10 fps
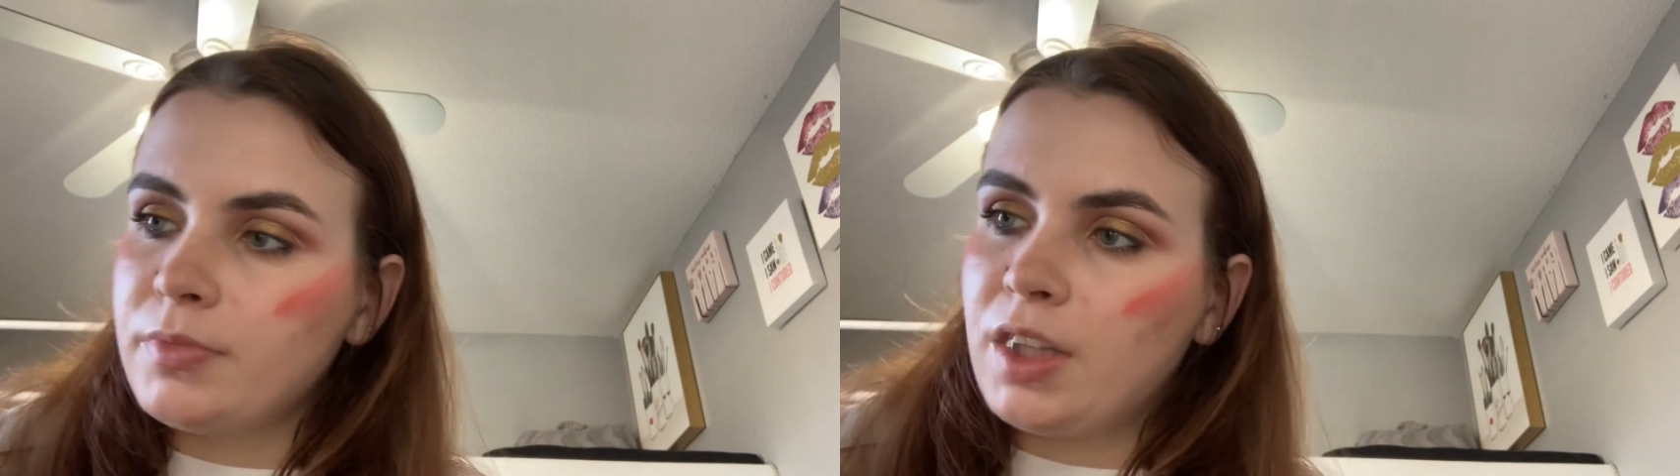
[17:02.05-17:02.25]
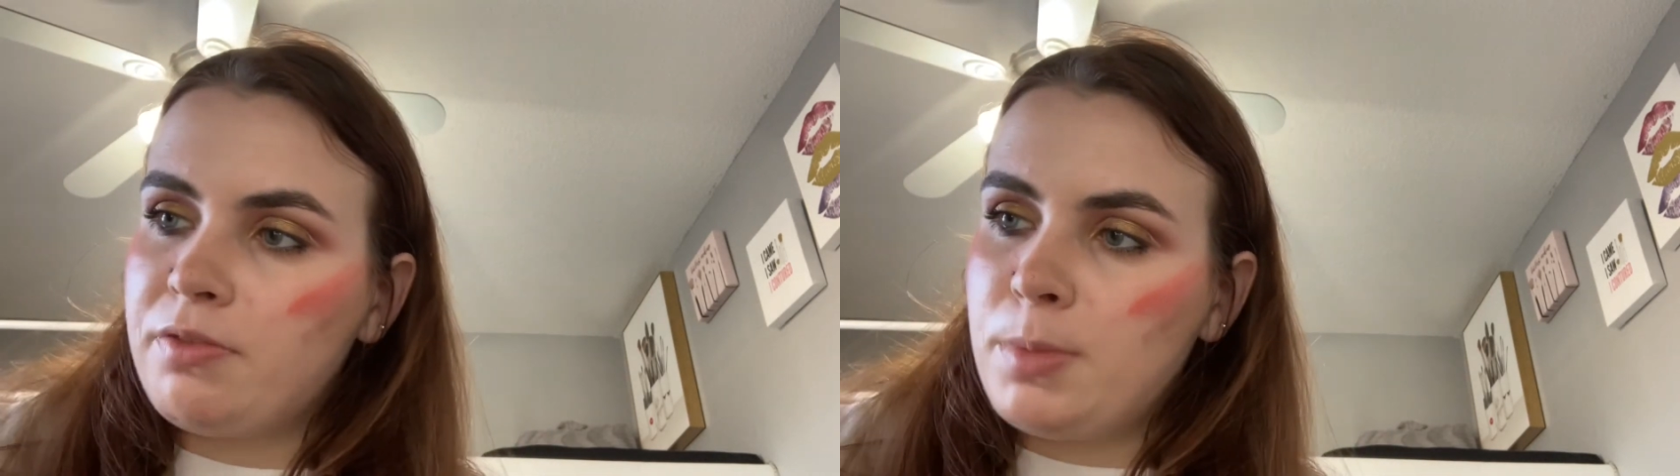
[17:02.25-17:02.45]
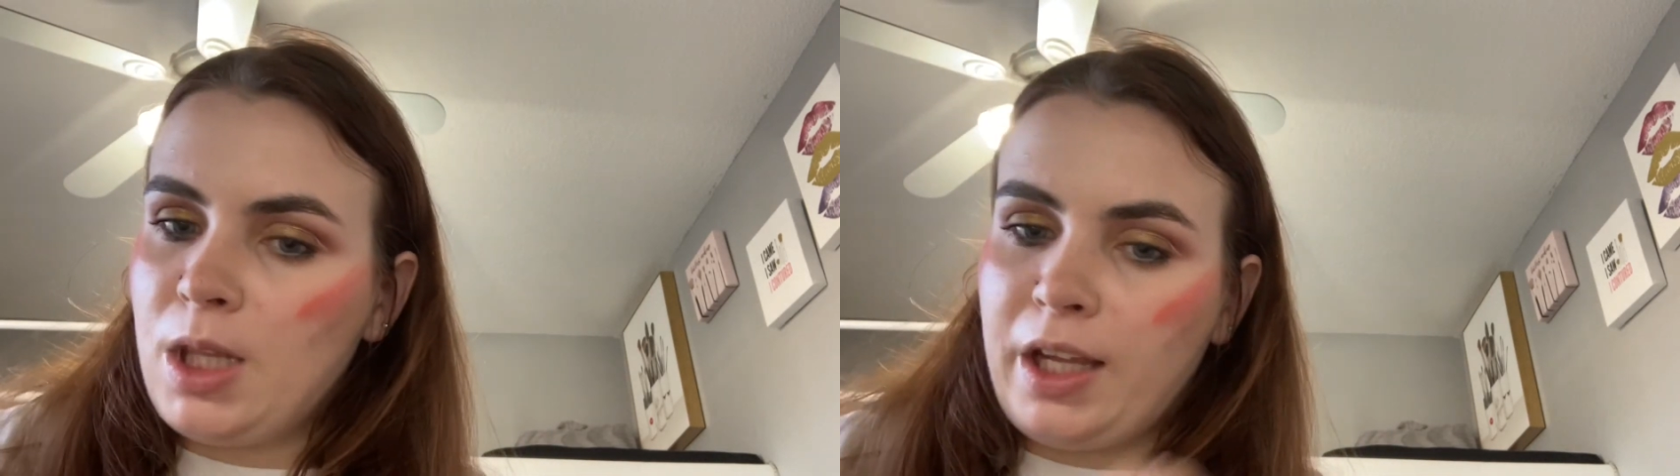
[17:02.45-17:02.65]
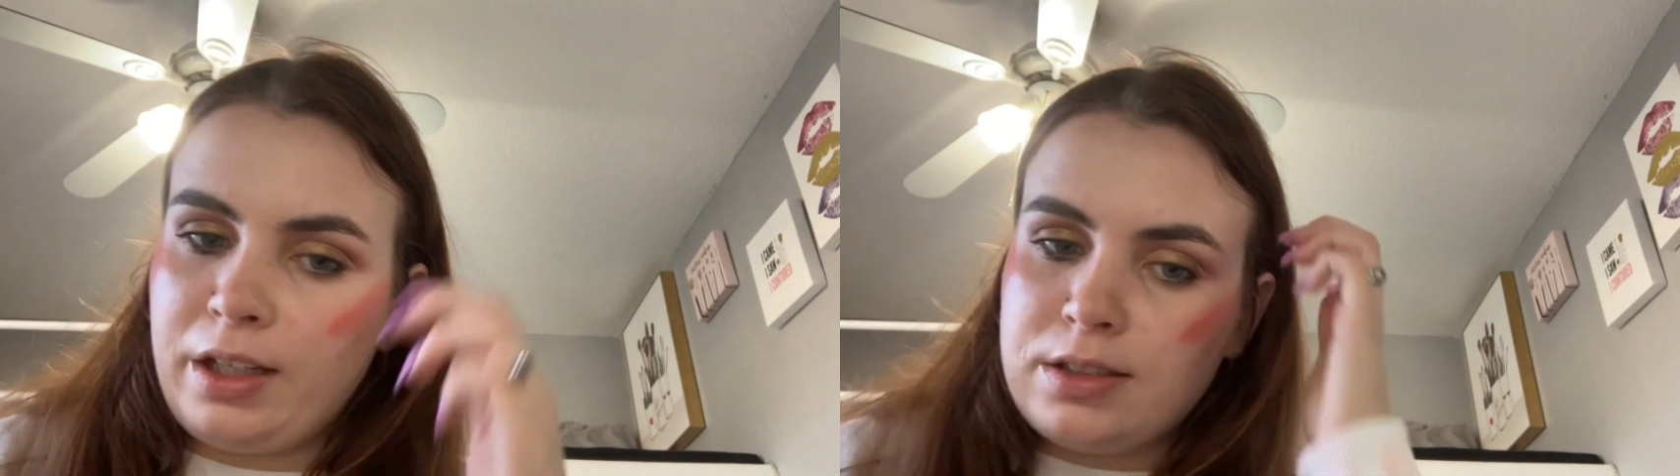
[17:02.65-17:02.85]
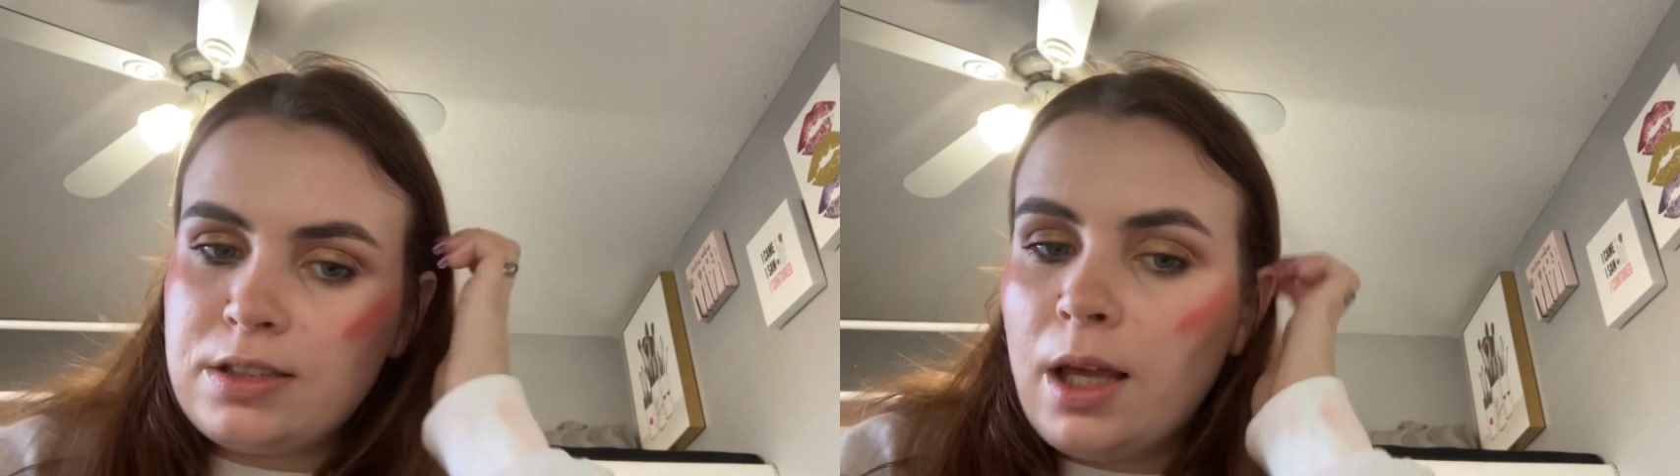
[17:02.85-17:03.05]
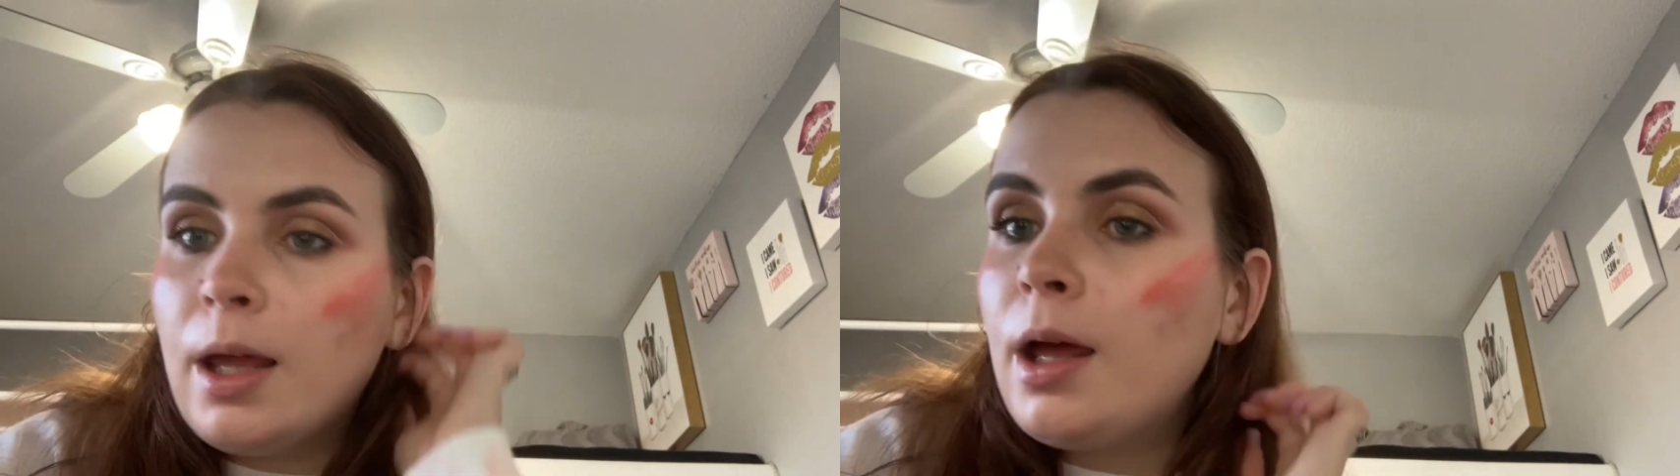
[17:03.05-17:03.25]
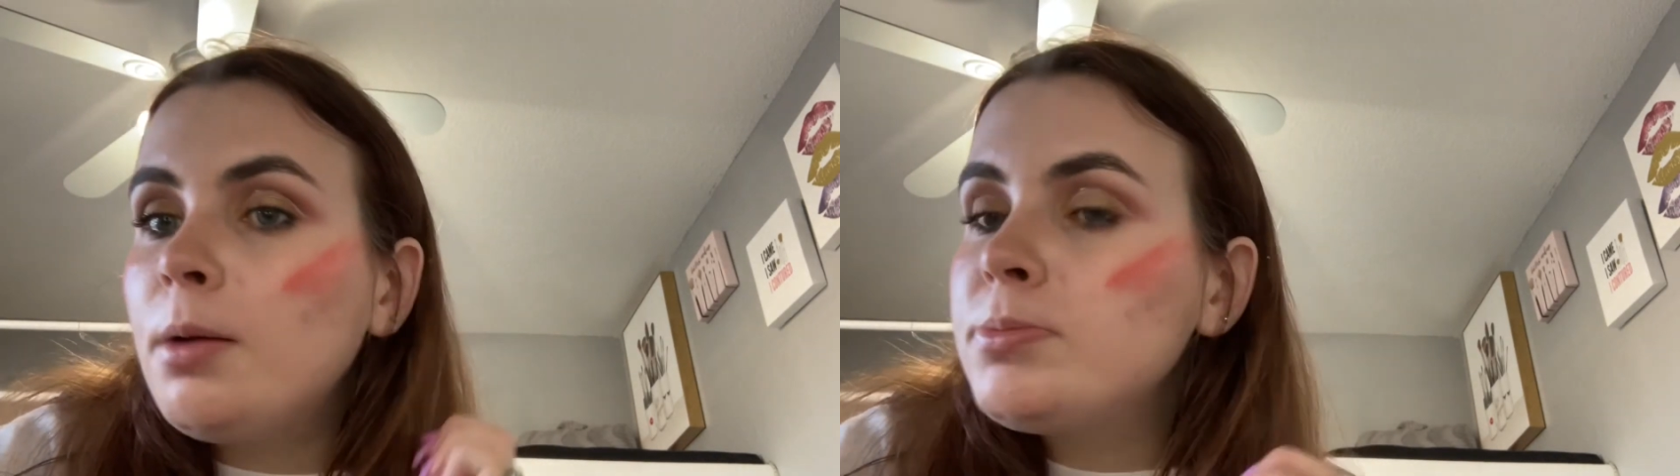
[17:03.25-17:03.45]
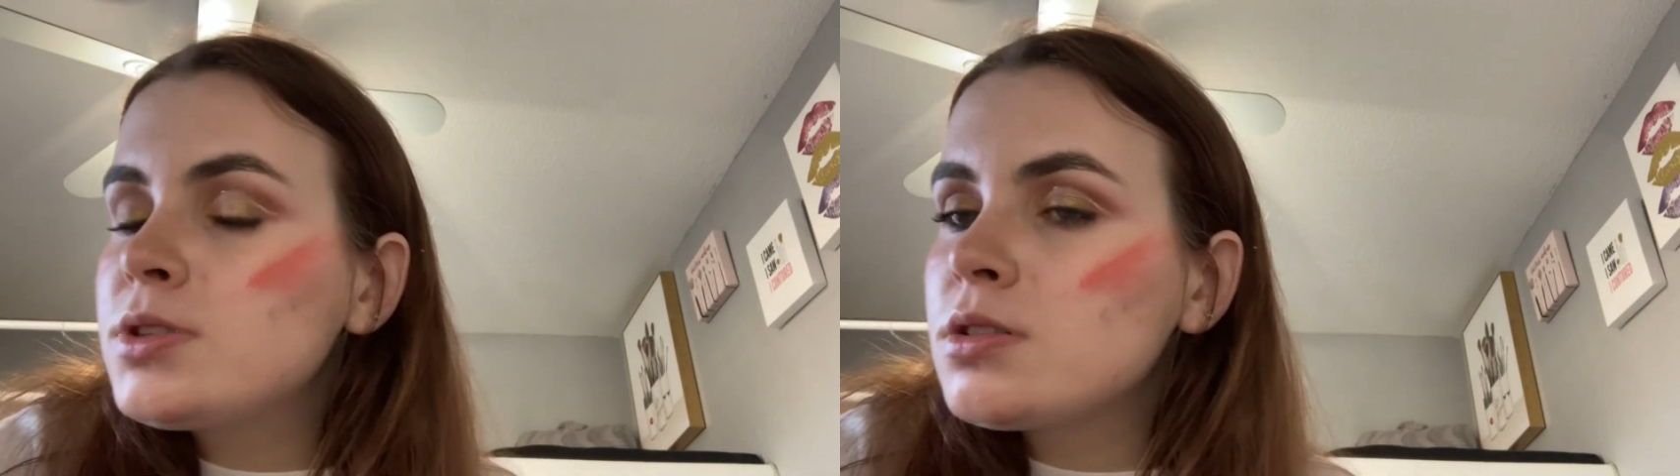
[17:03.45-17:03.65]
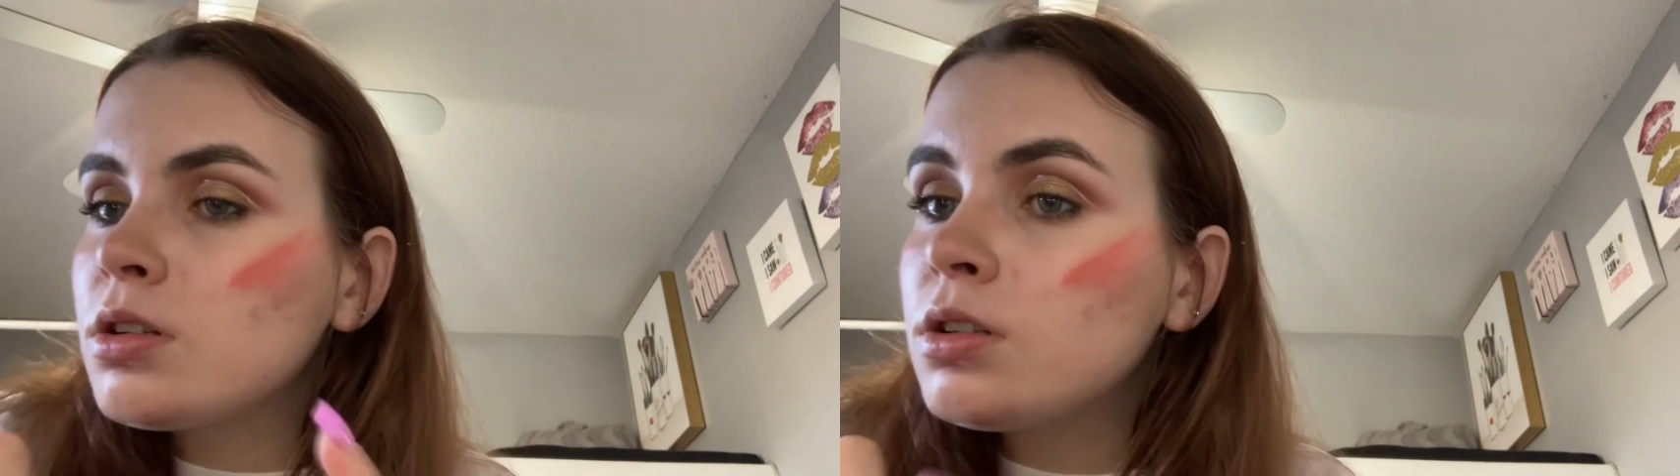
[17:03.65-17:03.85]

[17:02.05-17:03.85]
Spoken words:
give me like tips.